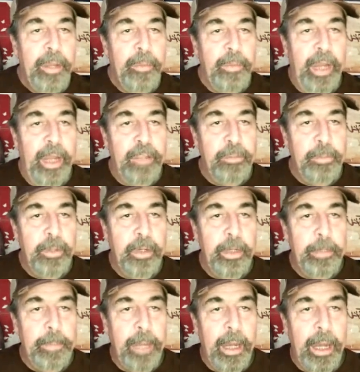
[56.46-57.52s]
Raspberry
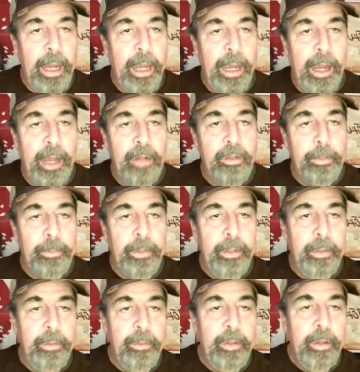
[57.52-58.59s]
Pi
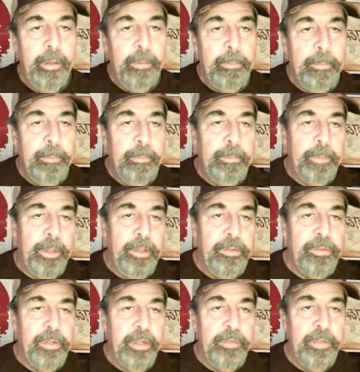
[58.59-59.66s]
Octoprint print
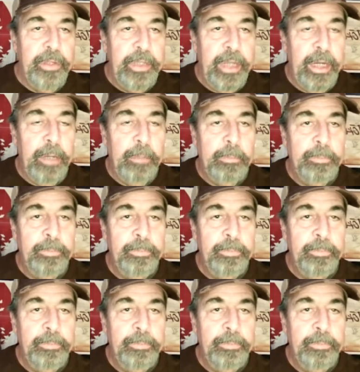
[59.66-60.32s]
server there.